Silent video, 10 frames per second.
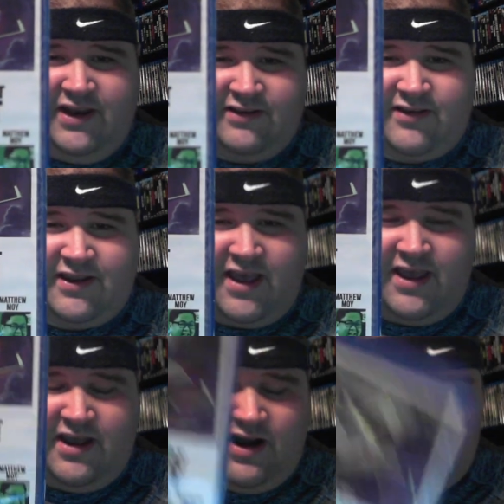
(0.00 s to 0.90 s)
It's like
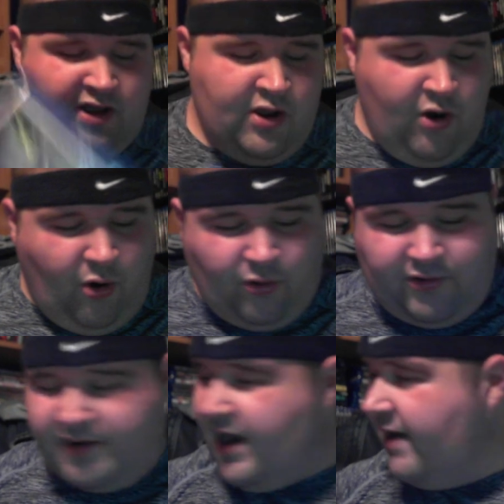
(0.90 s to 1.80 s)
a
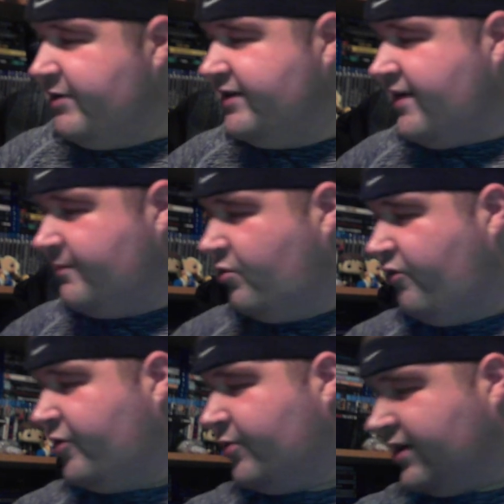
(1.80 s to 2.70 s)
horror comedy type
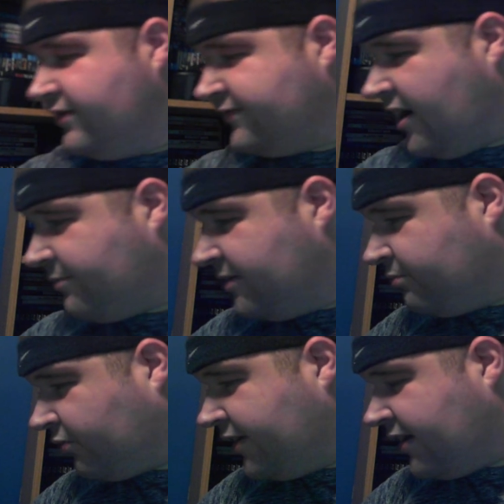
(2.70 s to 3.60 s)
movie with a zombie
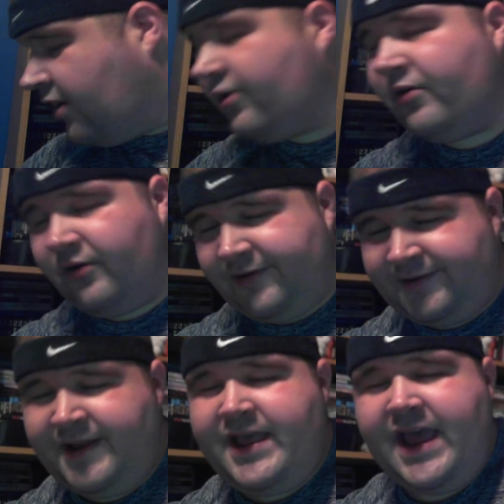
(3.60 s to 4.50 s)
breakout
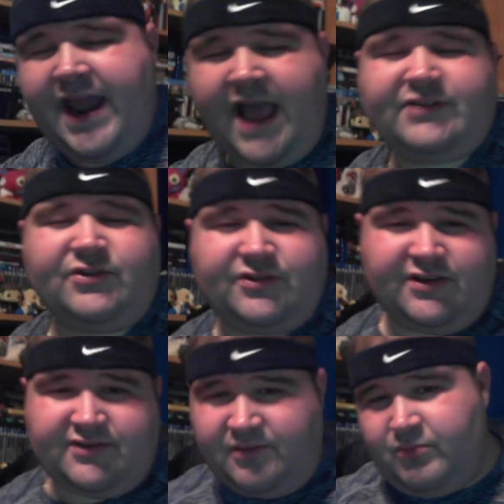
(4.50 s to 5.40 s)
or an
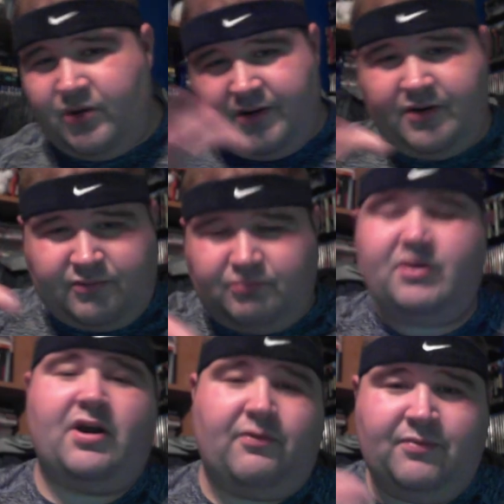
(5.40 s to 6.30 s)
exorcism or,
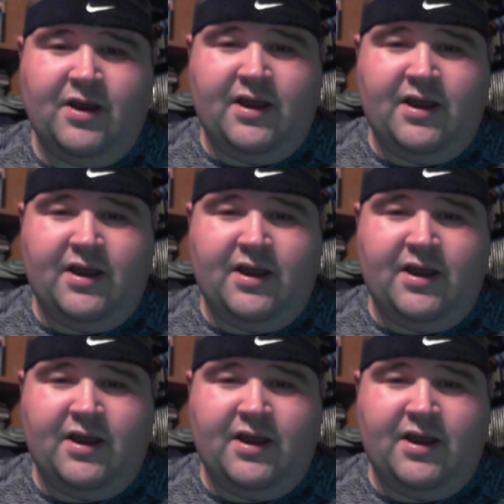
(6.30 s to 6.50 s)
you know,